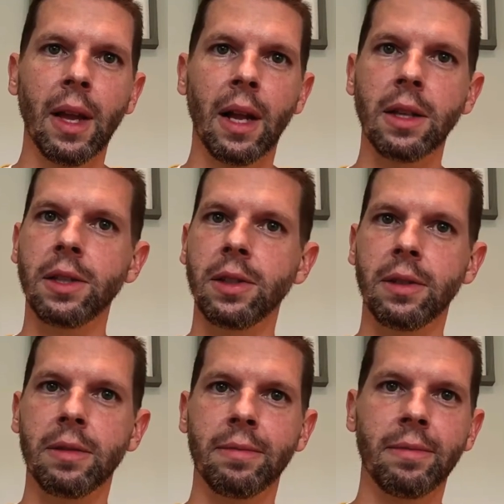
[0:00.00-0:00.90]
Now, this
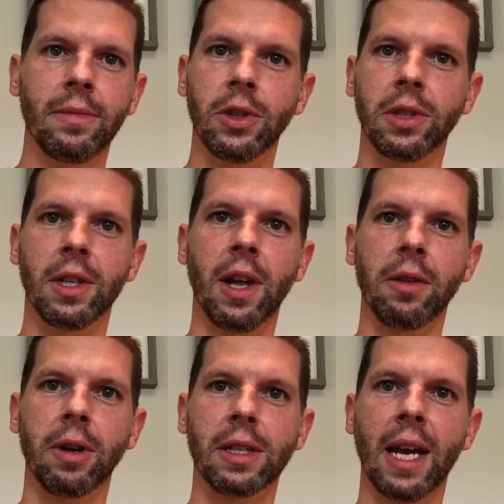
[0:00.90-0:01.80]
is just
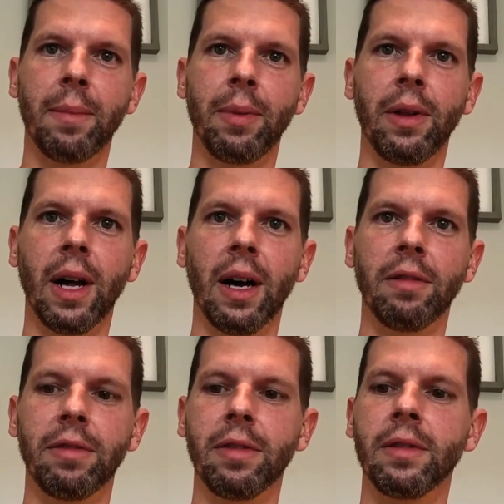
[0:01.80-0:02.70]
another example
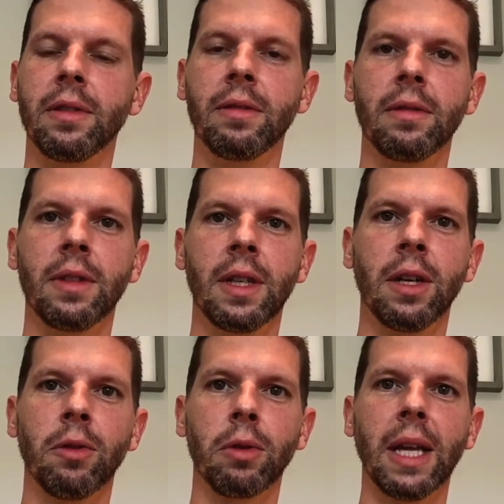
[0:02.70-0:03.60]
of
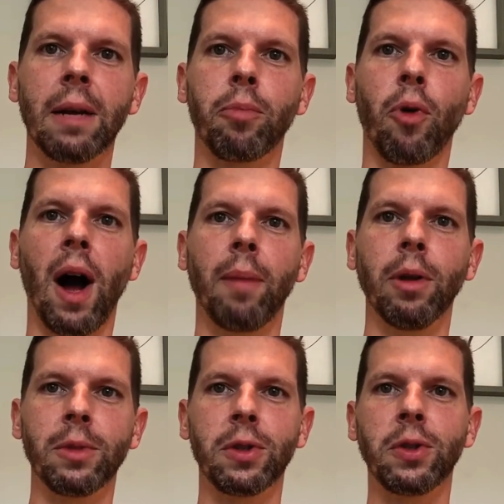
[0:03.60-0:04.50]
related
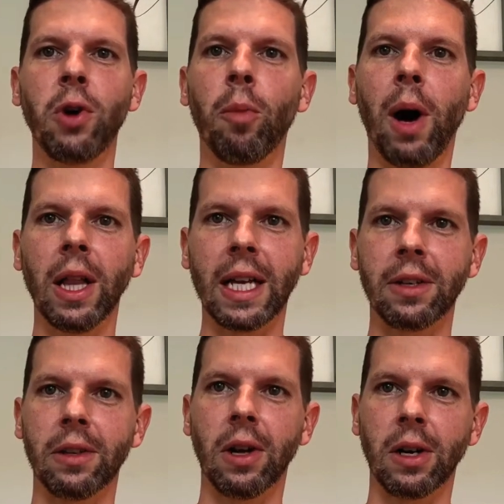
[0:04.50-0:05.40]
problems snowballing
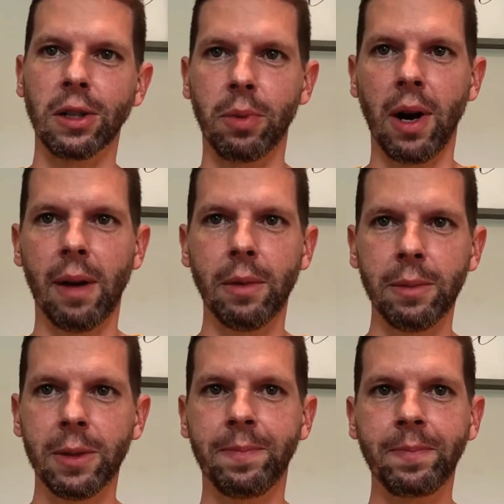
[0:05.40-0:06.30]
into larger
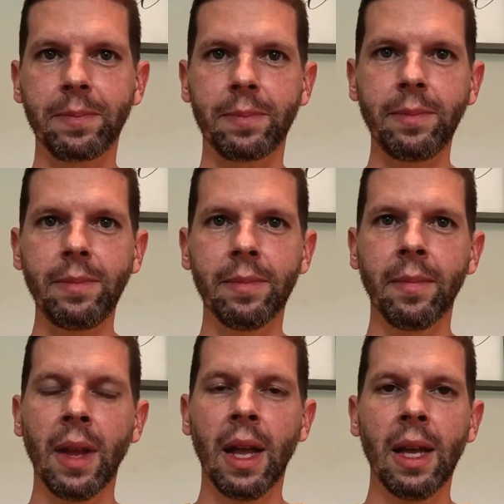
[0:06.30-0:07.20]
problems.
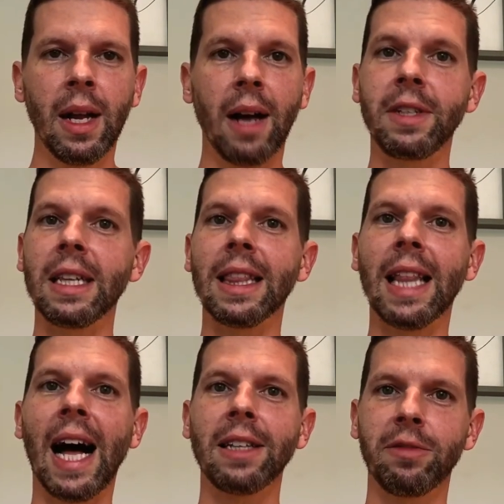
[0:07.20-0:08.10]
I've seen
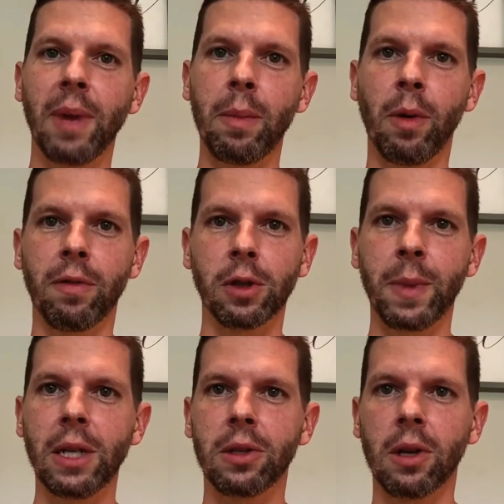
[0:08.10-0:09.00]
lots of people for
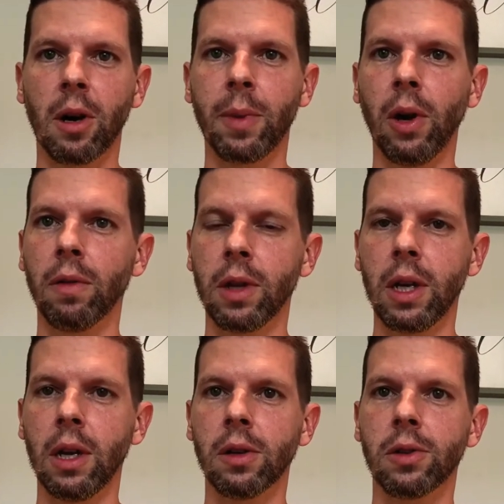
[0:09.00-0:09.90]
speech therapy over the
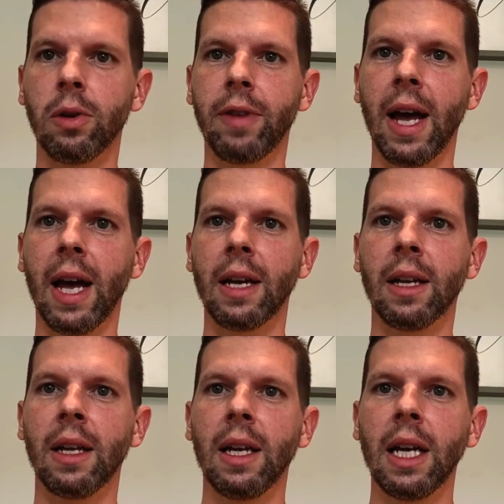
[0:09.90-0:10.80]
years who have had
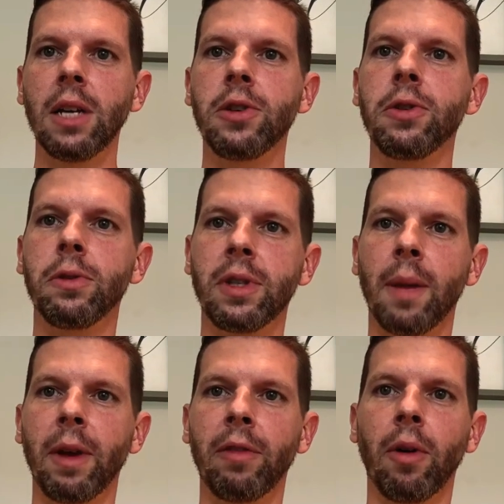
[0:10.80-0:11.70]
issues
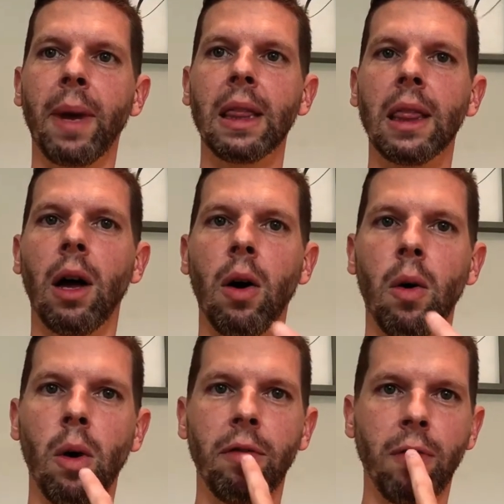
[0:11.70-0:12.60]
stemming from a
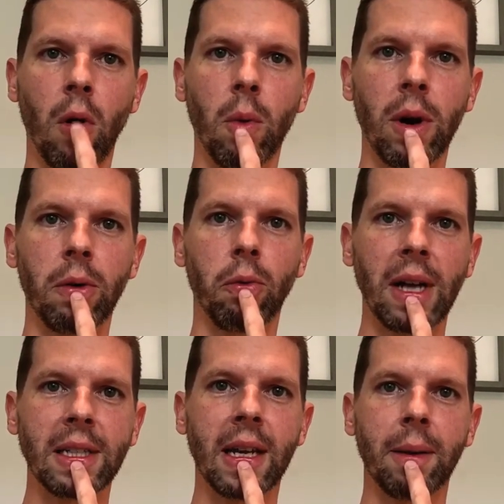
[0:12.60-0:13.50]
low forward
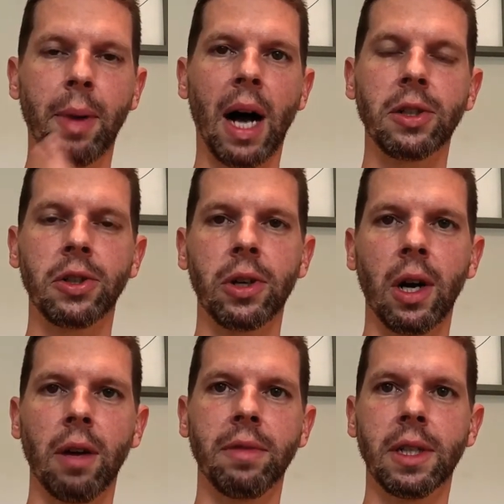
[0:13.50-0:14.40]
resting posture
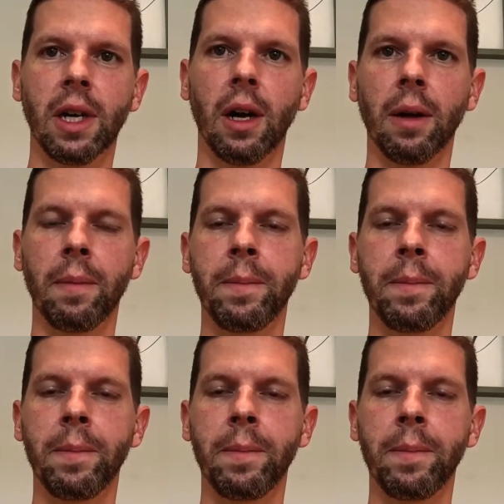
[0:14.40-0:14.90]
of the tongue.